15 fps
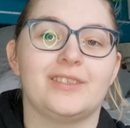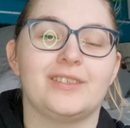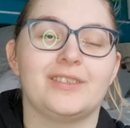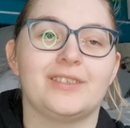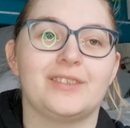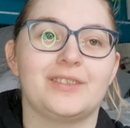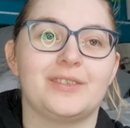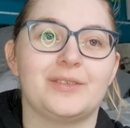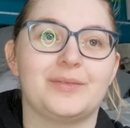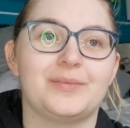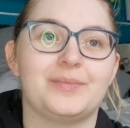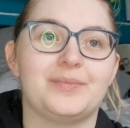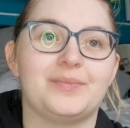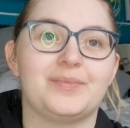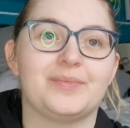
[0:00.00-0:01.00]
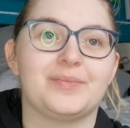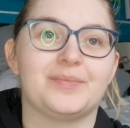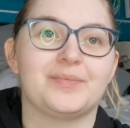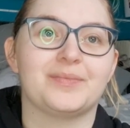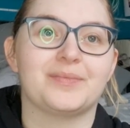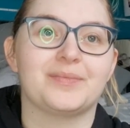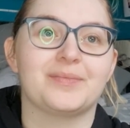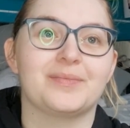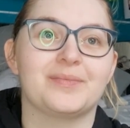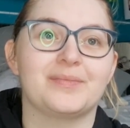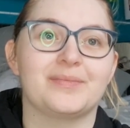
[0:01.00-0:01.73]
(no one is talking)